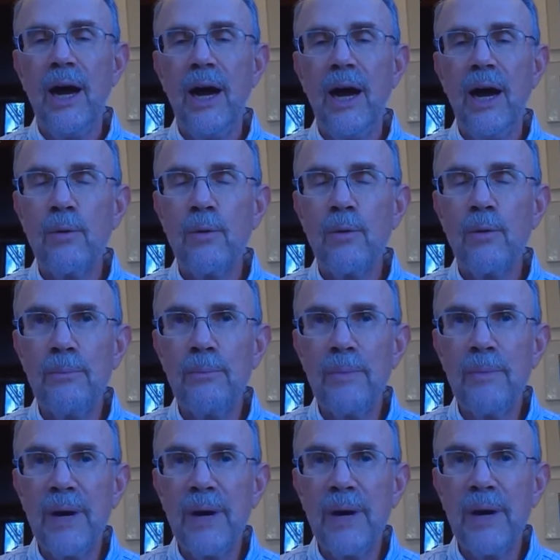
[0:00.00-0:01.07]
I will
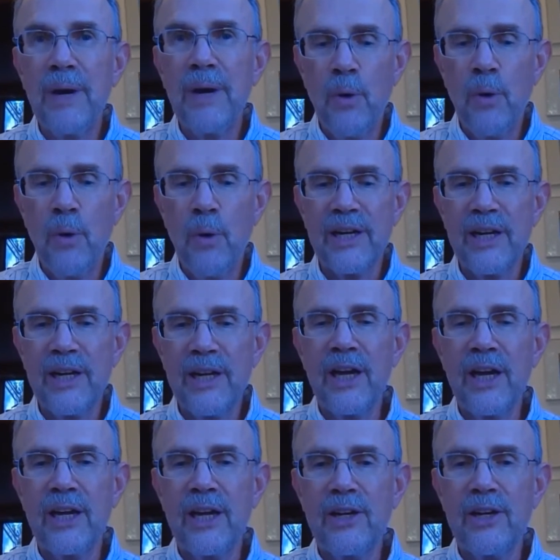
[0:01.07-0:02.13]
make the point again
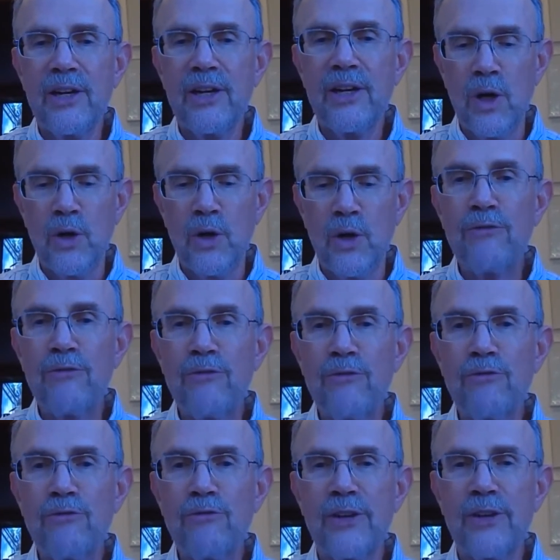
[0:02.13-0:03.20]
that you will
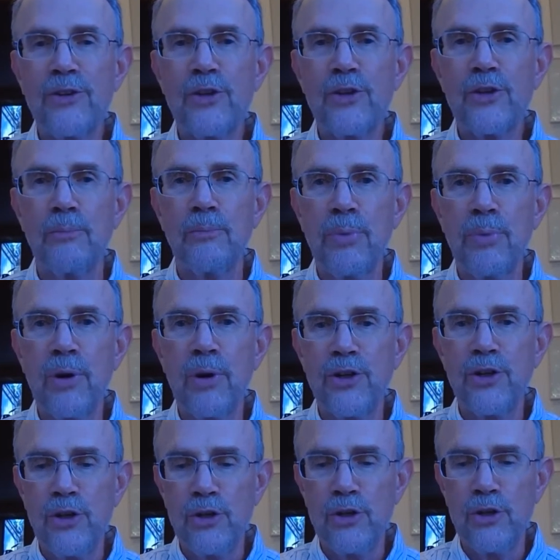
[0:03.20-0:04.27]
never get to
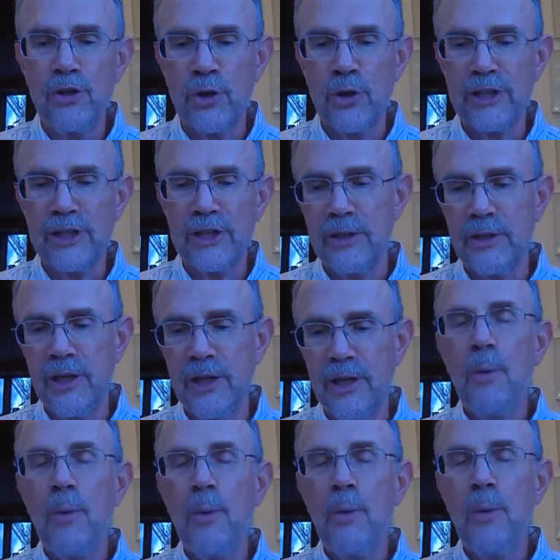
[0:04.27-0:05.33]
complete nutrition
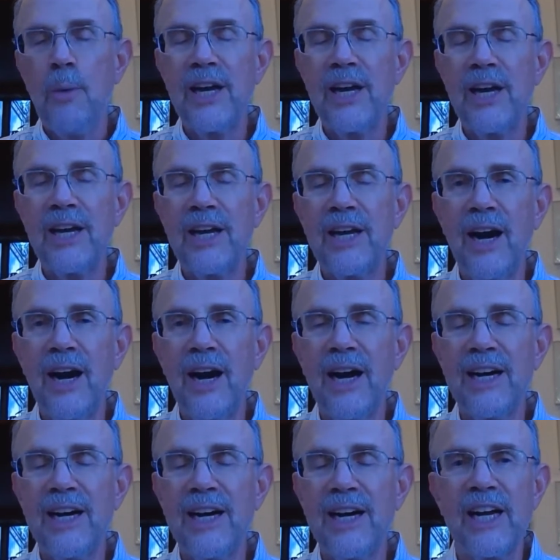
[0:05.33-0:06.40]
by taking
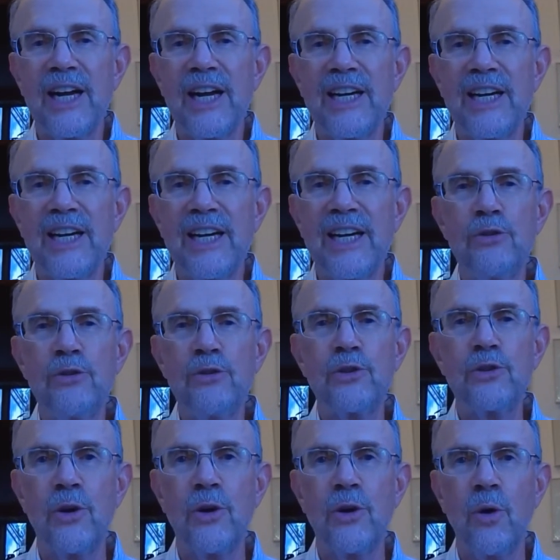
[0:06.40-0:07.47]
isolated
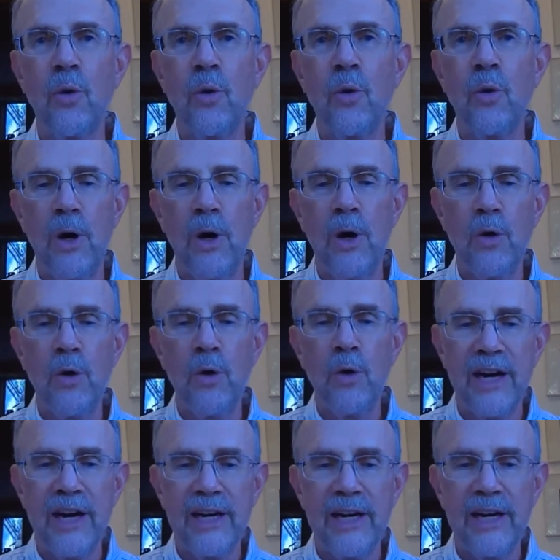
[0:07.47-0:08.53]
nutrients or
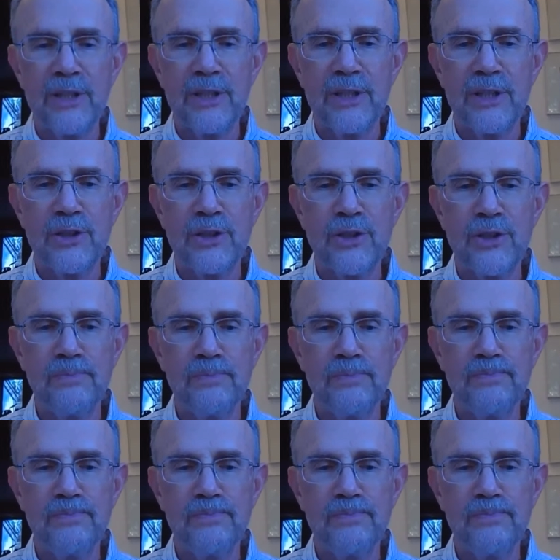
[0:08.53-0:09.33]
multivitamins alone.